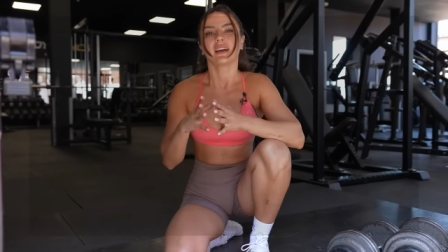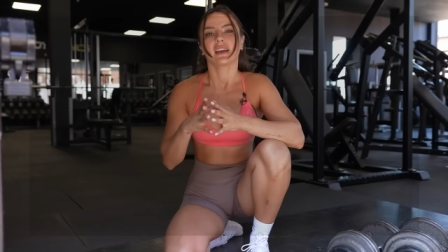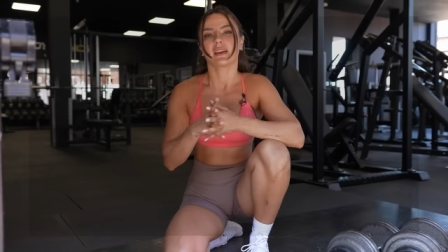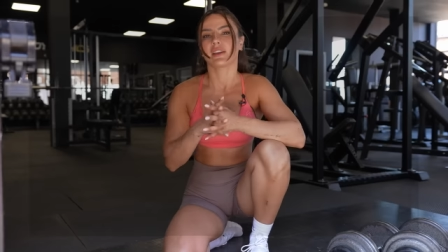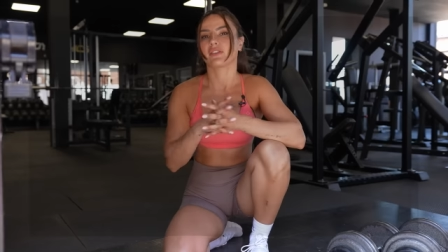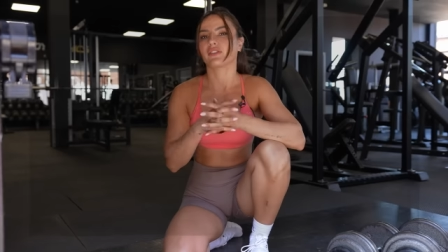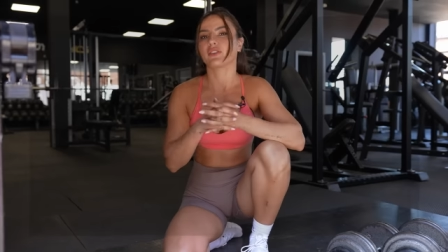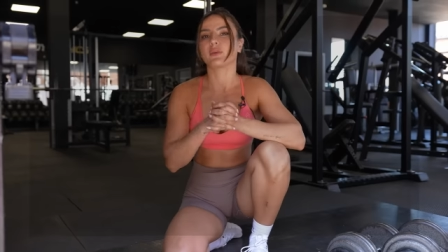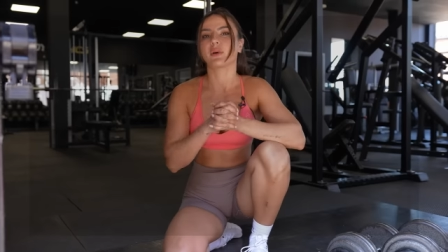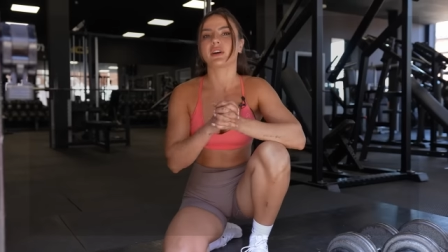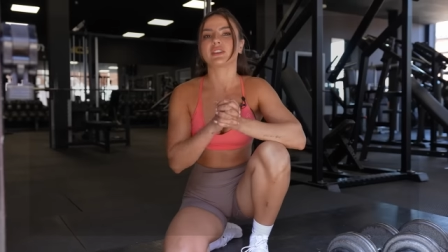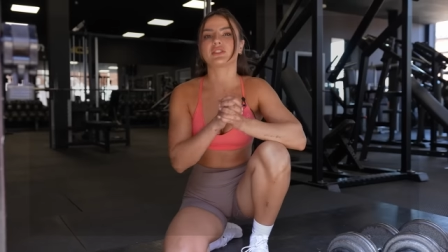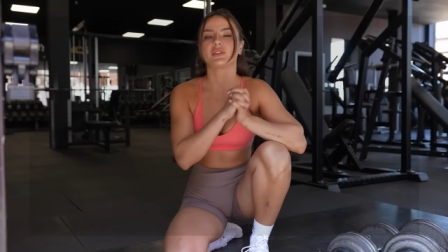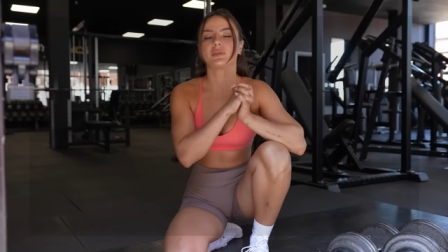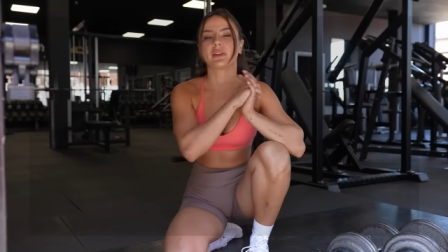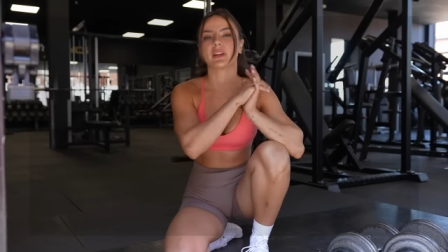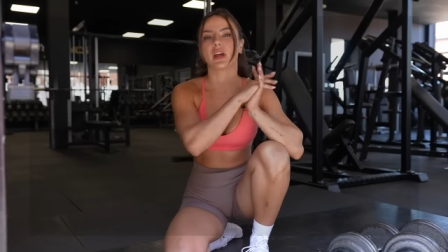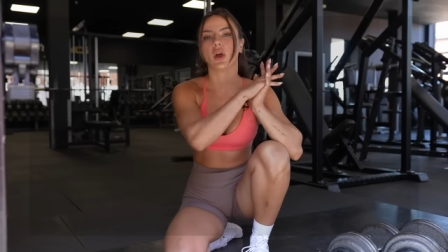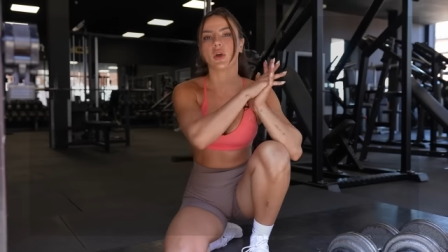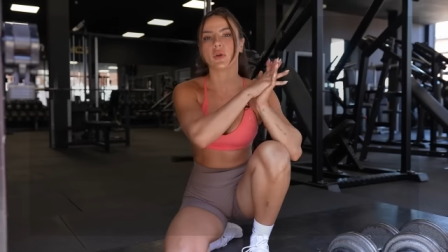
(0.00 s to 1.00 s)
If you are
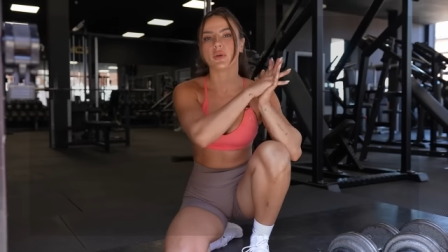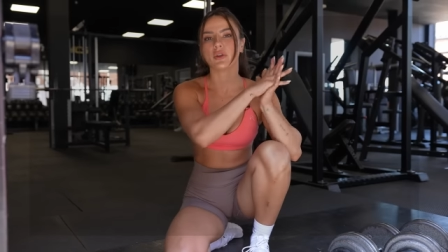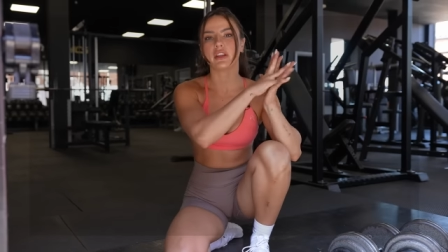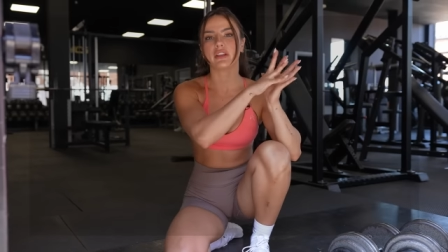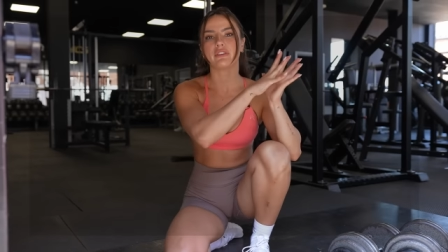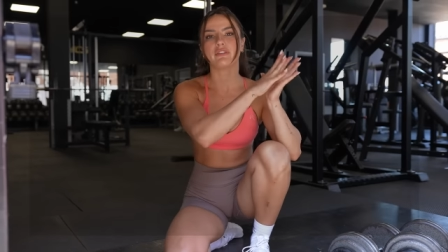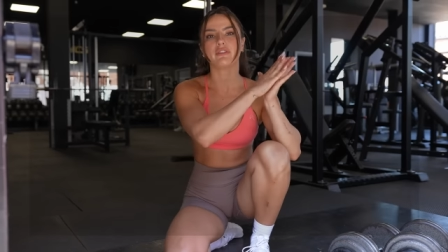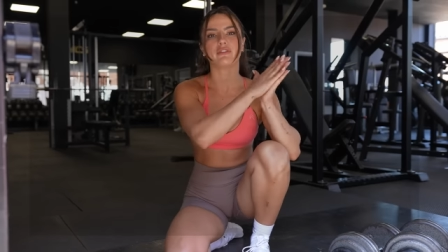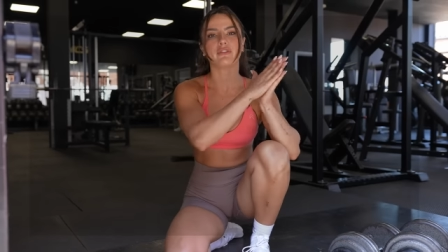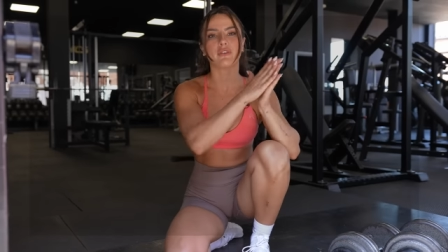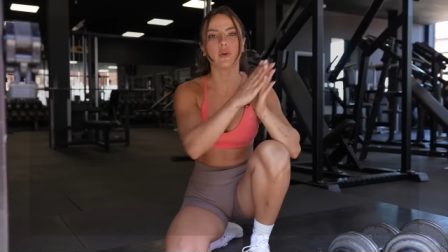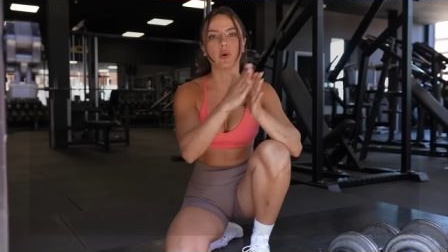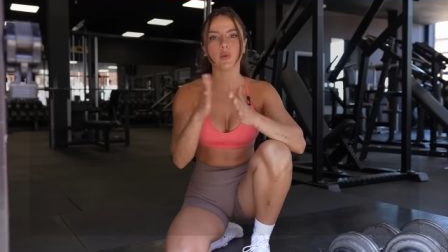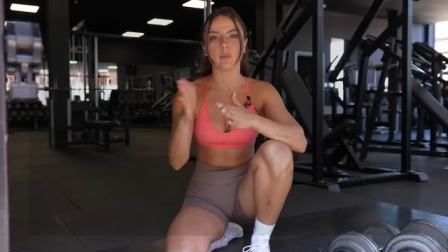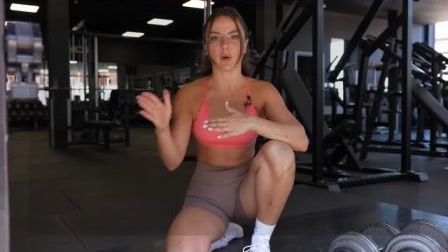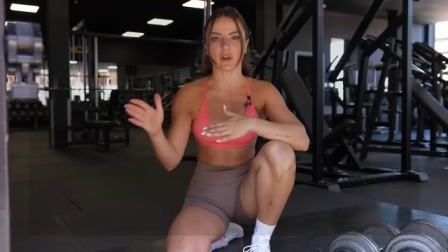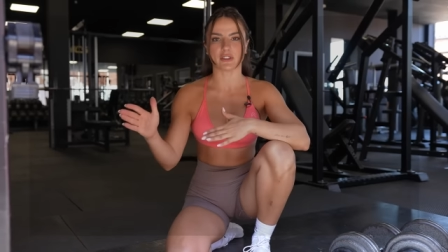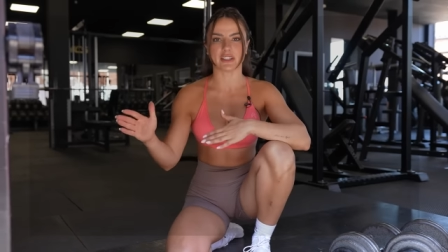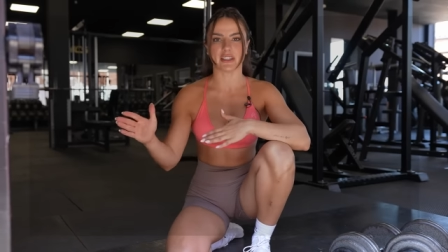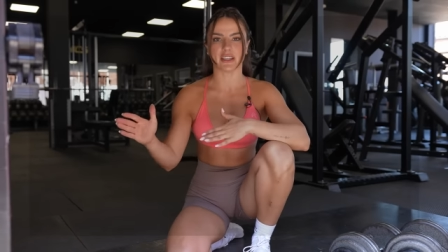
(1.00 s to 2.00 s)
doing only full
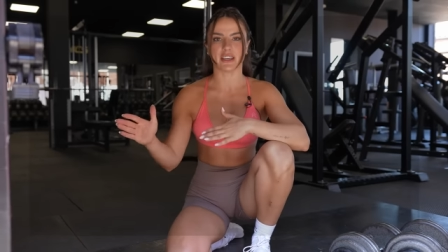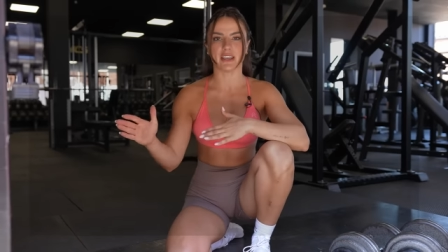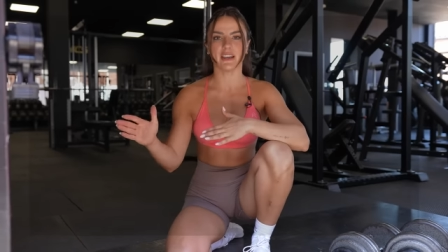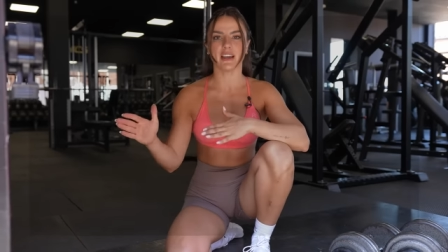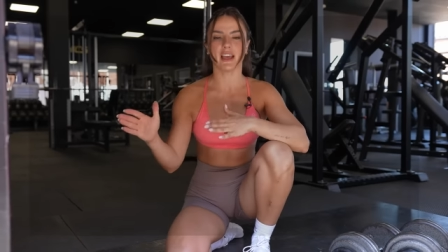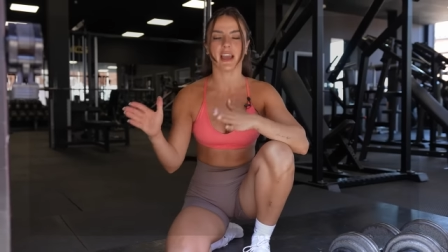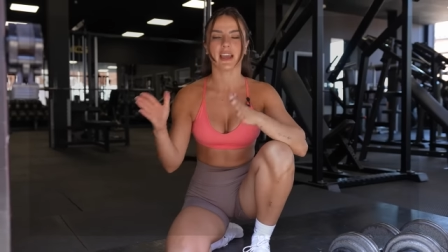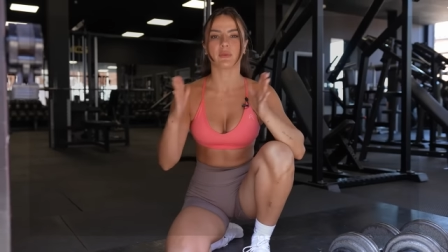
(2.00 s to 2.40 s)
body,